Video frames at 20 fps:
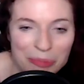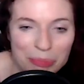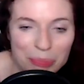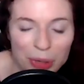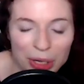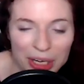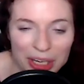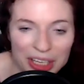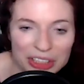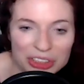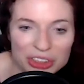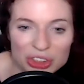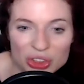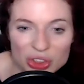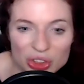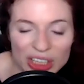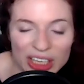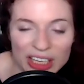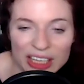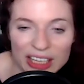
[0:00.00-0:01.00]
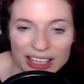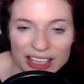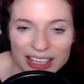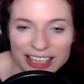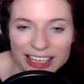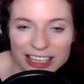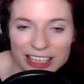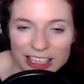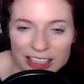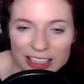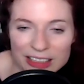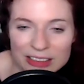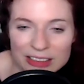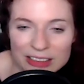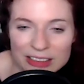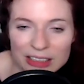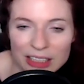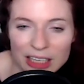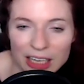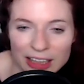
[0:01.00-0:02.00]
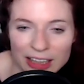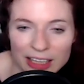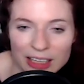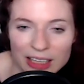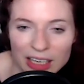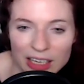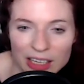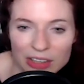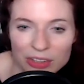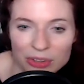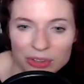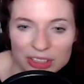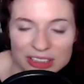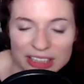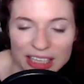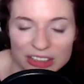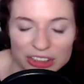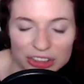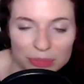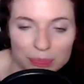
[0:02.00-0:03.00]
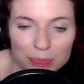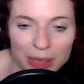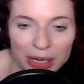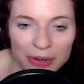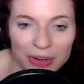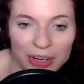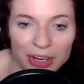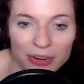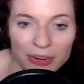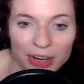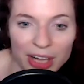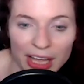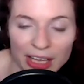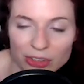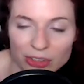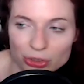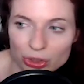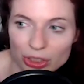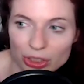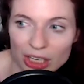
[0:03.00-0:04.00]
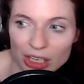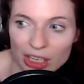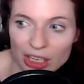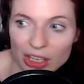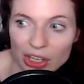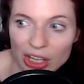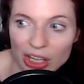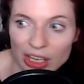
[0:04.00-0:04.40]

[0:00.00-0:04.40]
But it is, I think that there is that just barrier to entry.